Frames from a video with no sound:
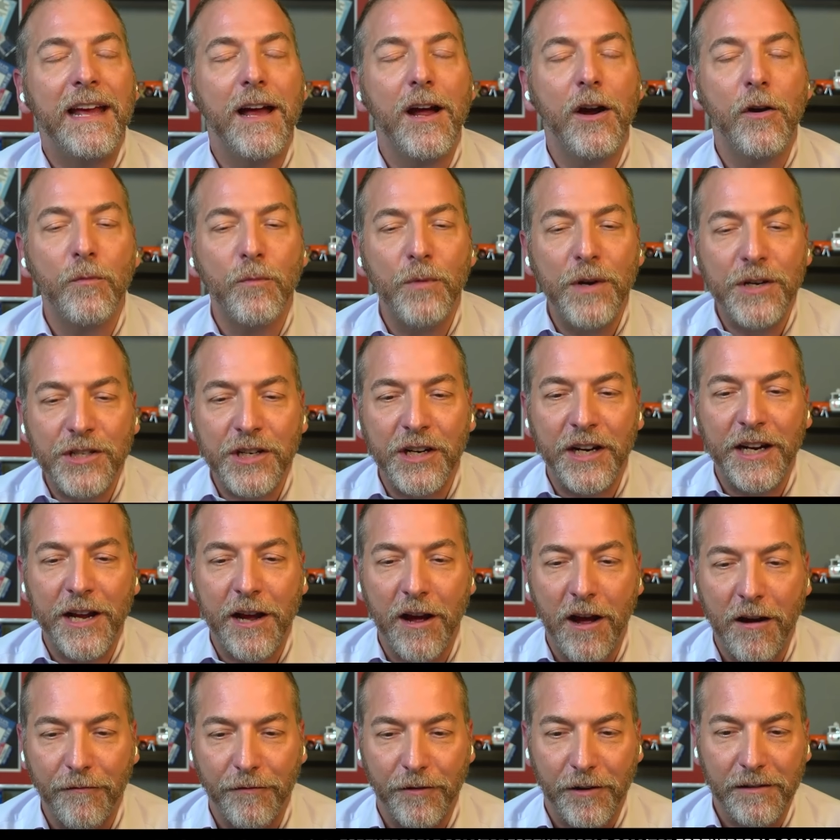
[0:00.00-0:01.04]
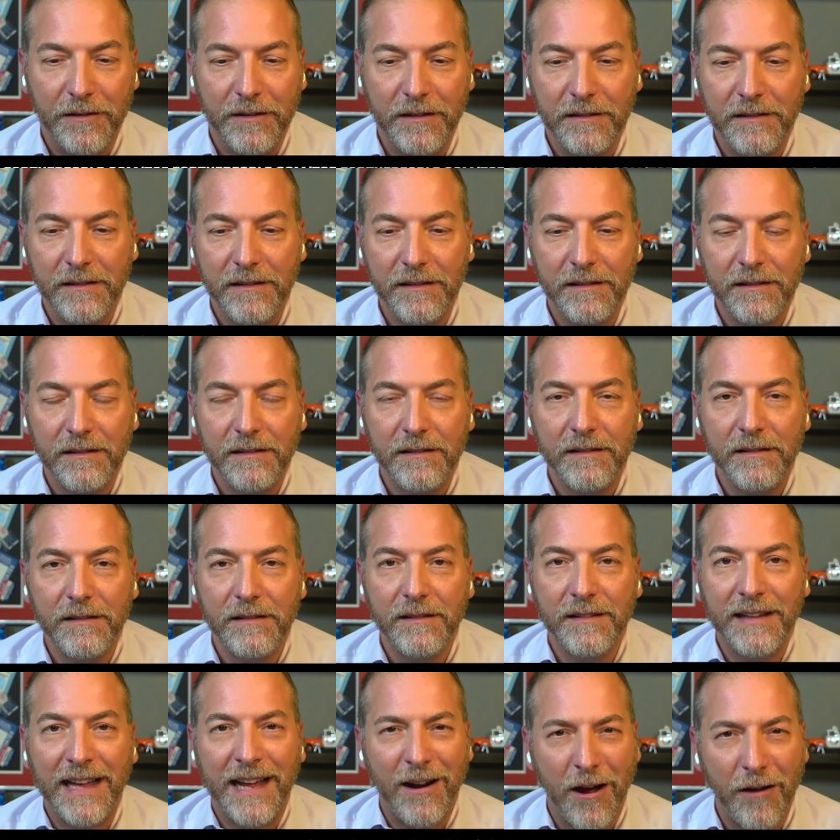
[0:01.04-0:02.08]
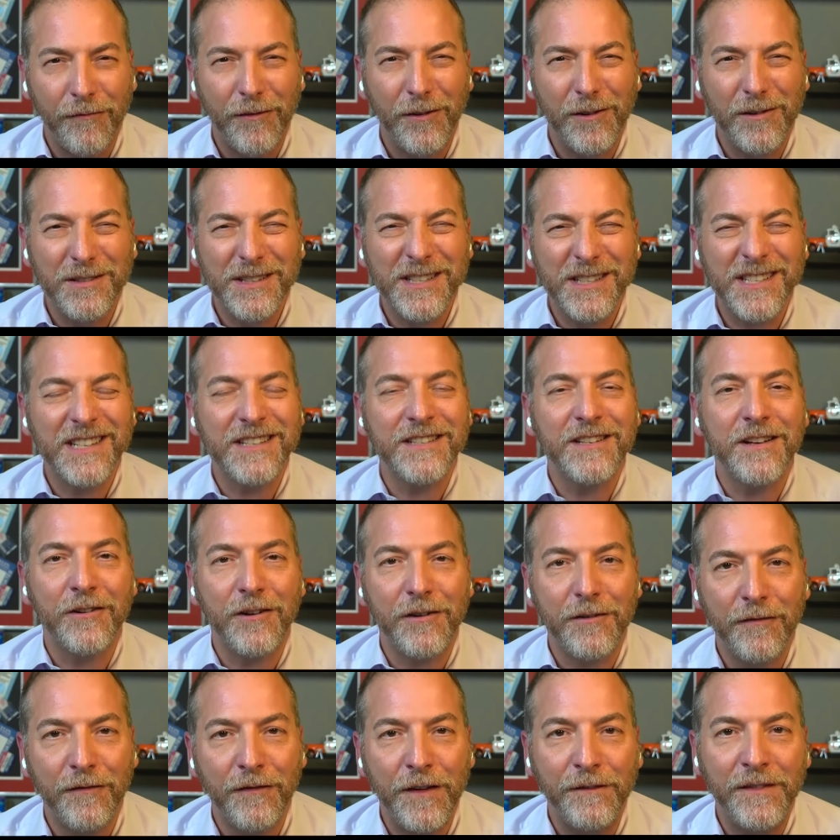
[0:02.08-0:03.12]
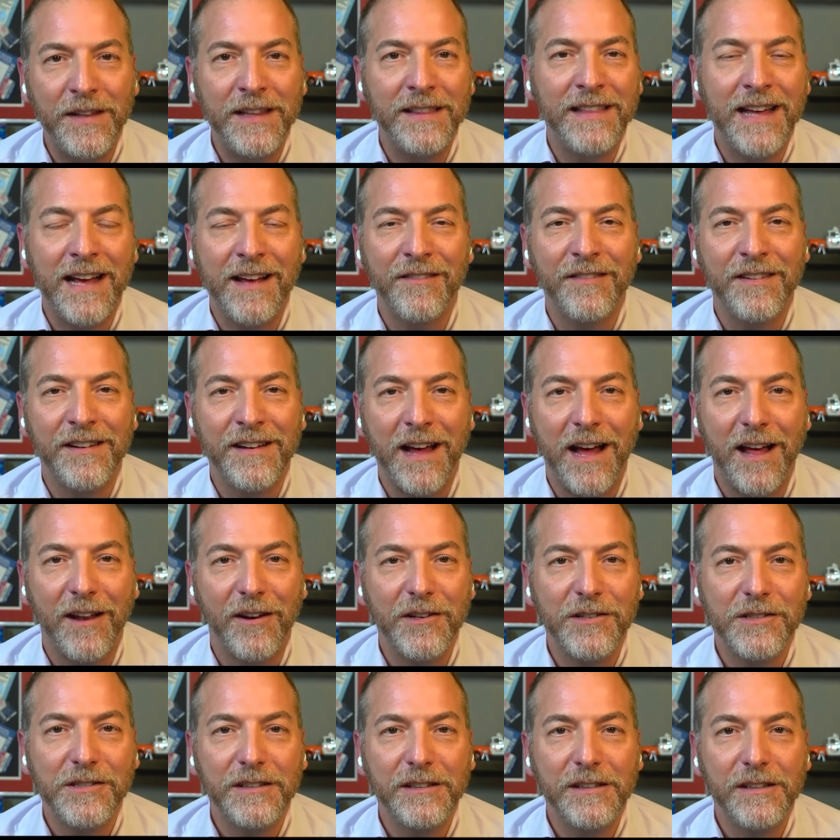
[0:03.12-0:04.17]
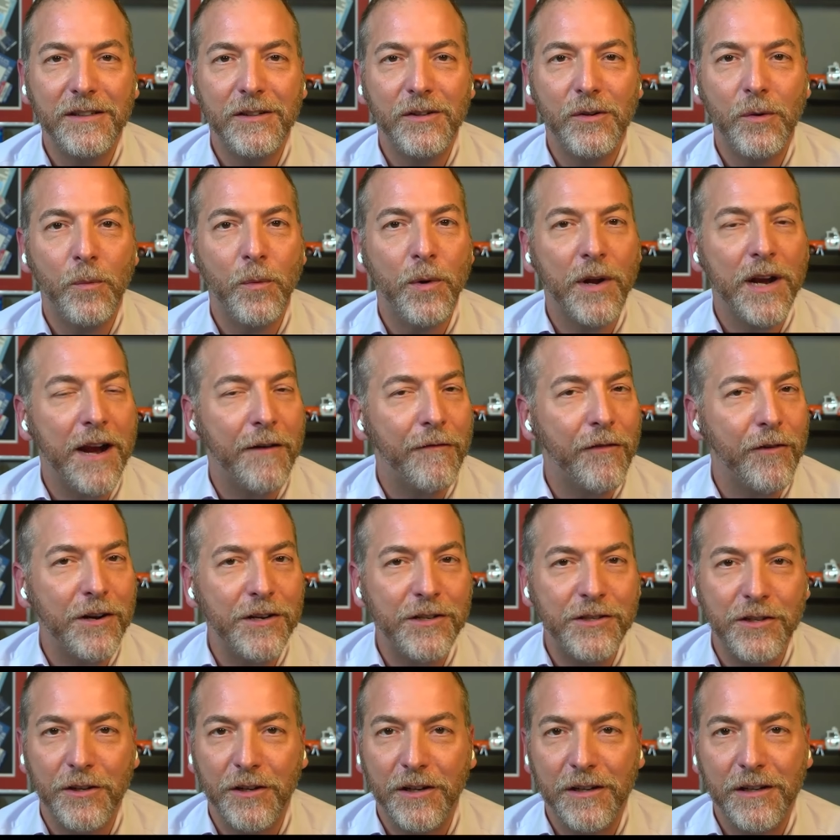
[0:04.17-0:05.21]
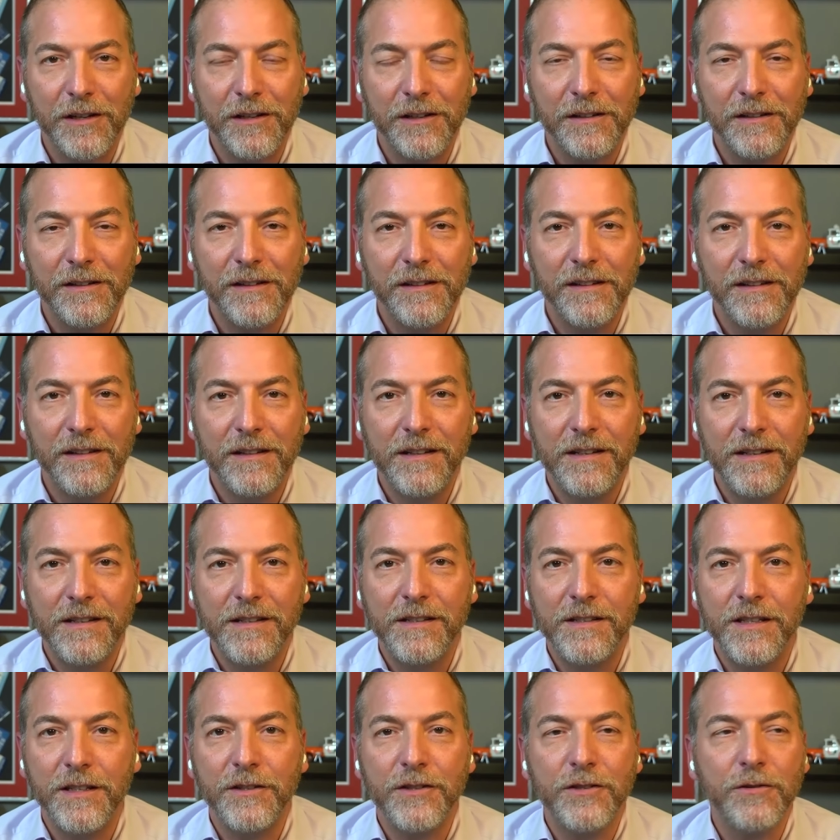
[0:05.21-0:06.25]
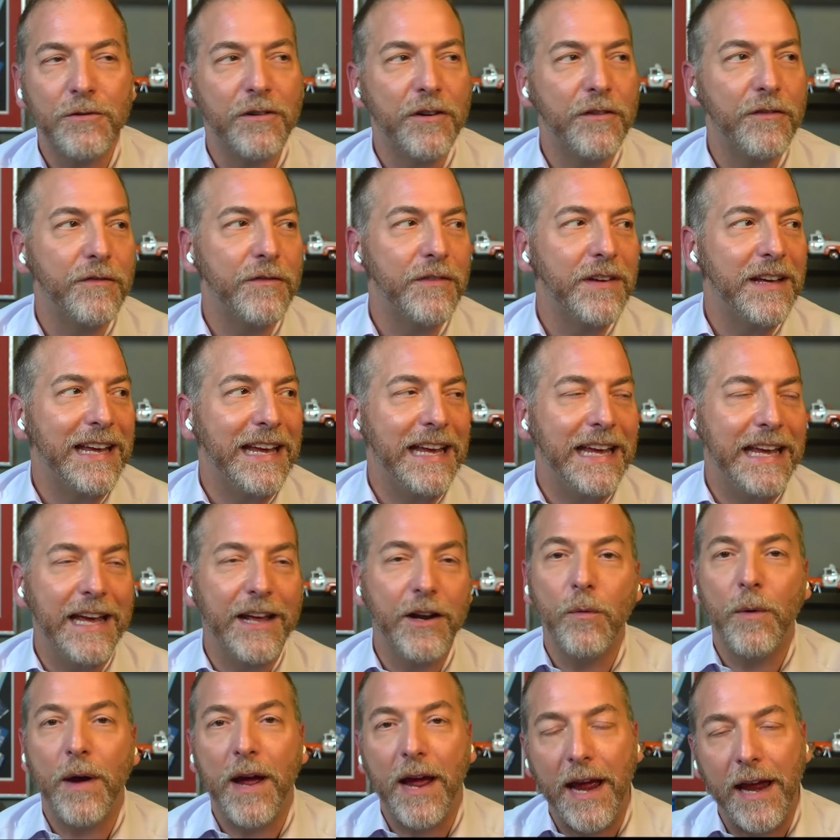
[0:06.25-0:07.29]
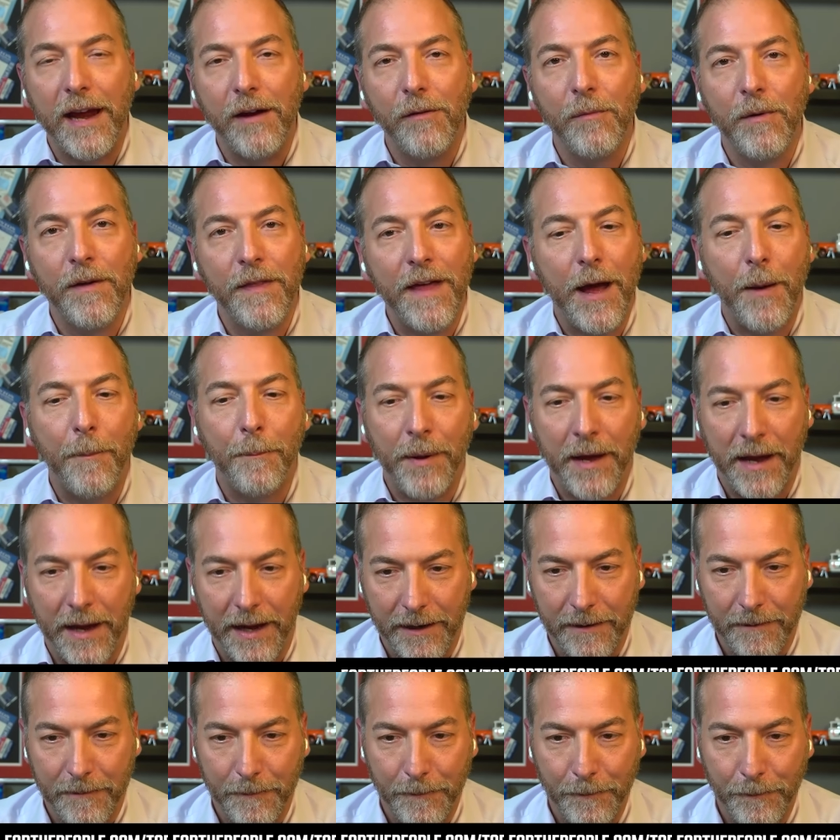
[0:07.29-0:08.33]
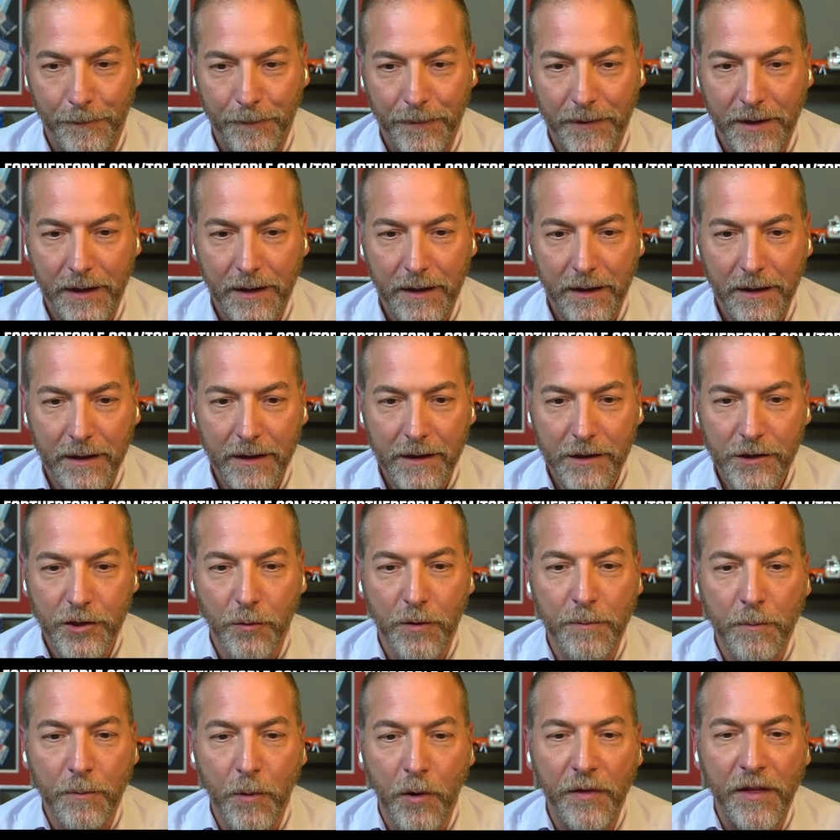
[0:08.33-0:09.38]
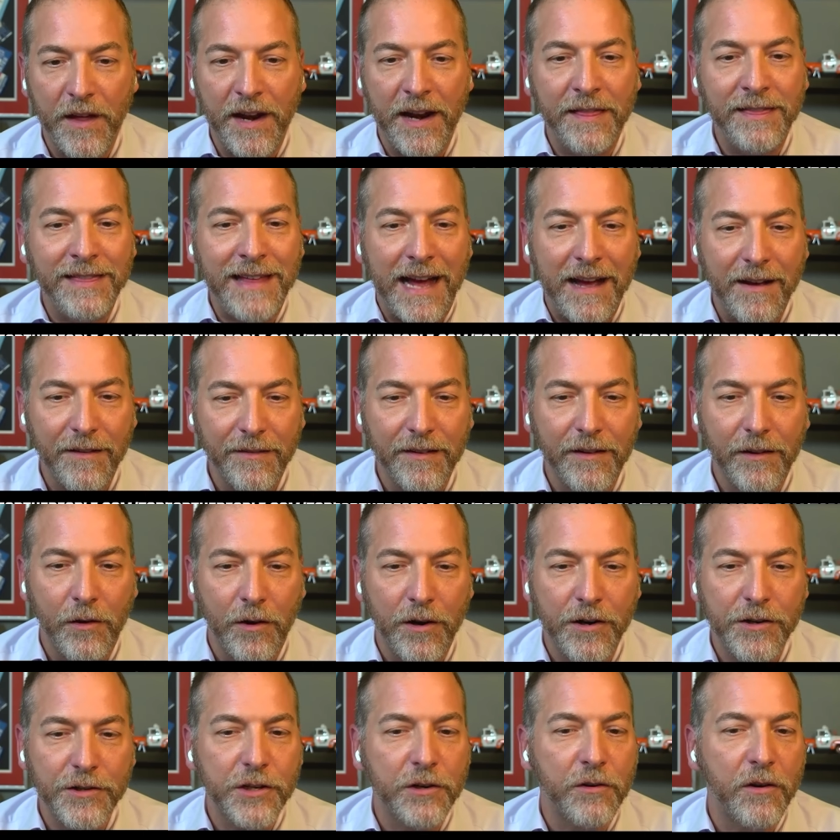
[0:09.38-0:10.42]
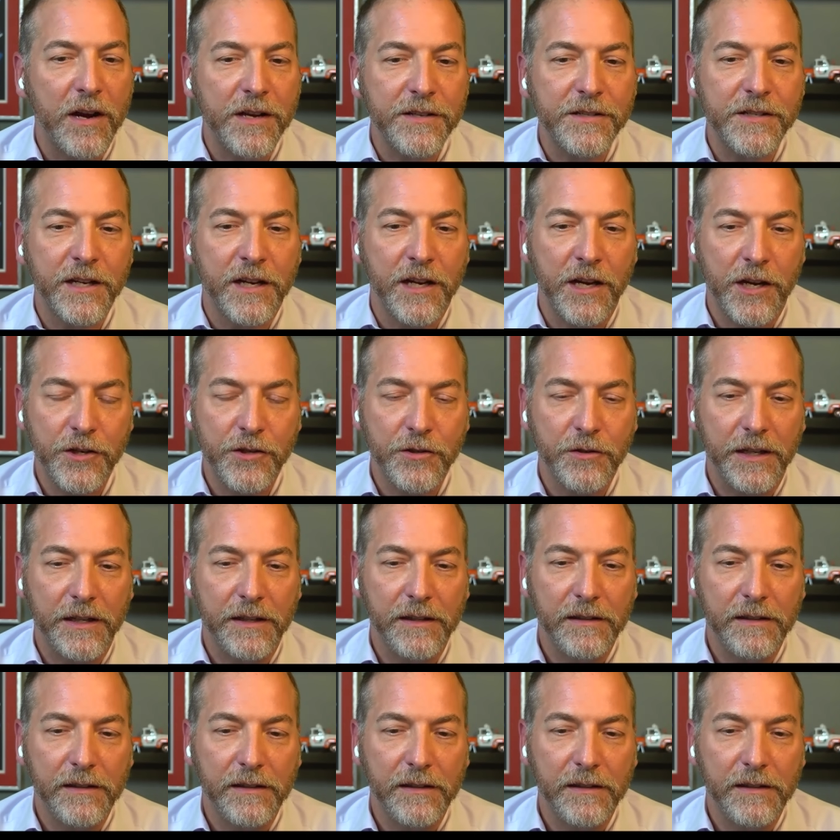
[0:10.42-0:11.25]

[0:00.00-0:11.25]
originally offered. That offer, $650,000, whatever it took to sort of get away without paying. So with more than 1,000 lawyers across the country,